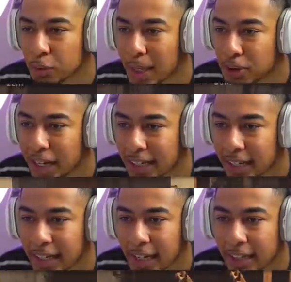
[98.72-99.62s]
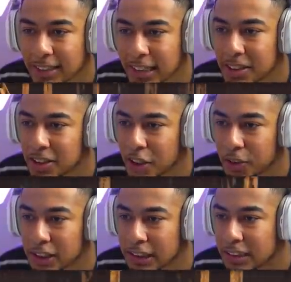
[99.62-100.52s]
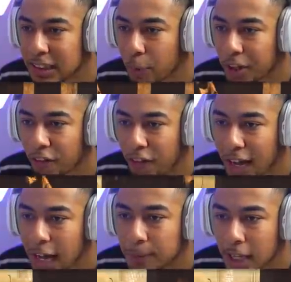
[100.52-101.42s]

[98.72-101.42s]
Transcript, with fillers: why I'm trying it again in season two just to see what the vibes